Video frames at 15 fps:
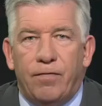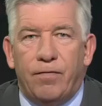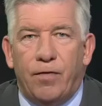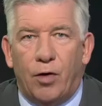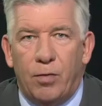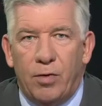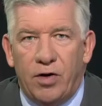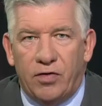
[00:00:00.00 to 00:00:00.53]

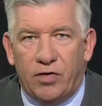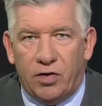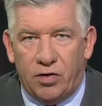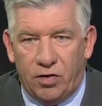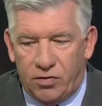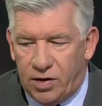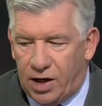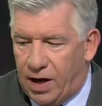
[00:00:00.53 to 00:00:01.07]
Foreign Minister,
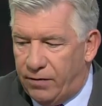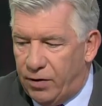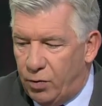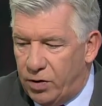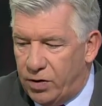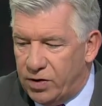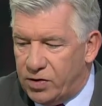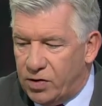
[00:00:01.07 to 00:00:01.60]
good to have you
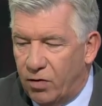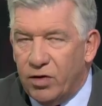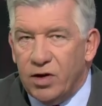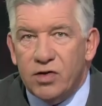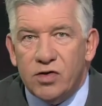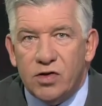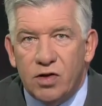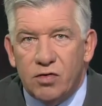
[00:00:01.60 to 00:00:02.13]
with us on
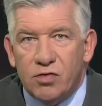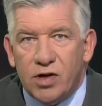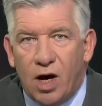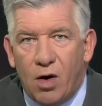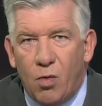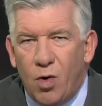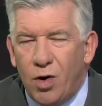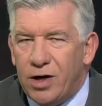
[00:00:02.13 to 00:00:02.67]
this
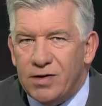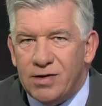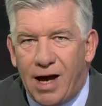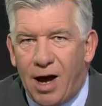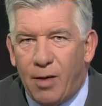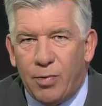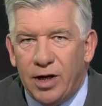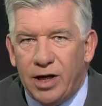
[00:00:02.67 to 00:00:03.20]
NewsHour. What is
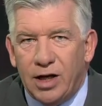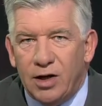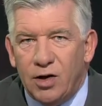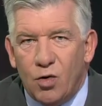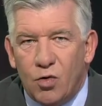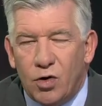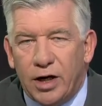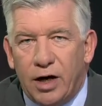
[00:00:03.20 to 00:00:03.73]
happening in
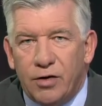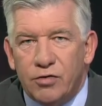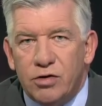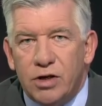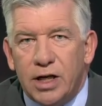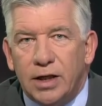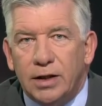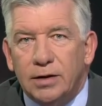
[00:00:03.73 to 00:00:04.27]
your country?